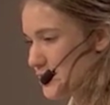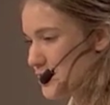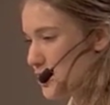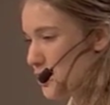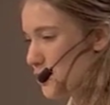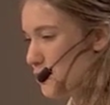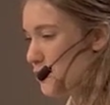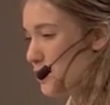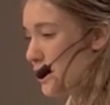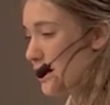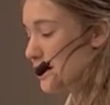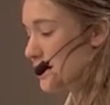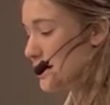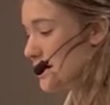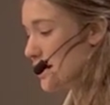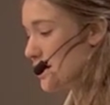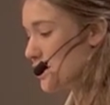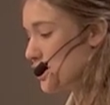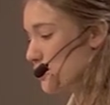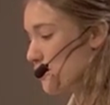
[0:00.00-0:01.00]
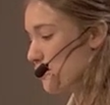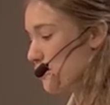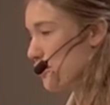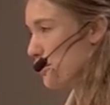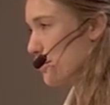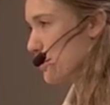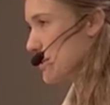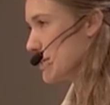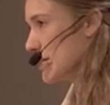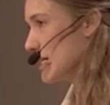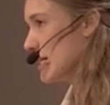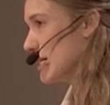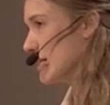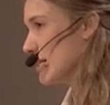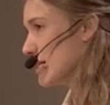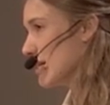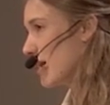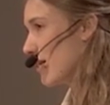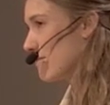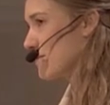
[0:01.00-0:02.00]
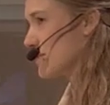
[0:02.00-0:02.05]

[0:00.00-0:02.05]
So at the age of 13,